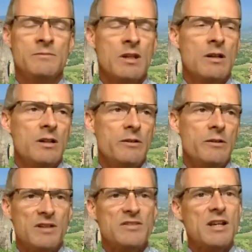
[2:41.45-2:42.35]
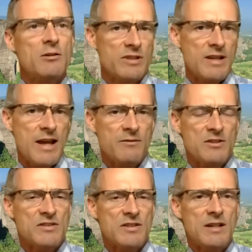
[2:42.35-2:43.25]
if you're going to take what they have to
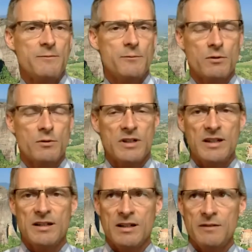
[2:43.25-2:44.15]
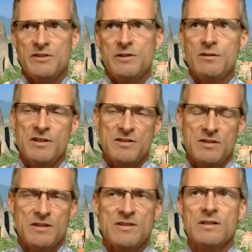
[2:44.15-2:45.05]
say for any kind of
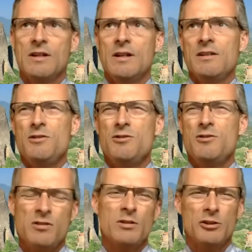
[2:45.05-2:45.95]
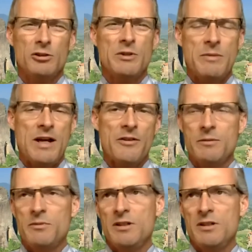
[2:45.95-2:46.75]
seriousness, you should know a little bit about them.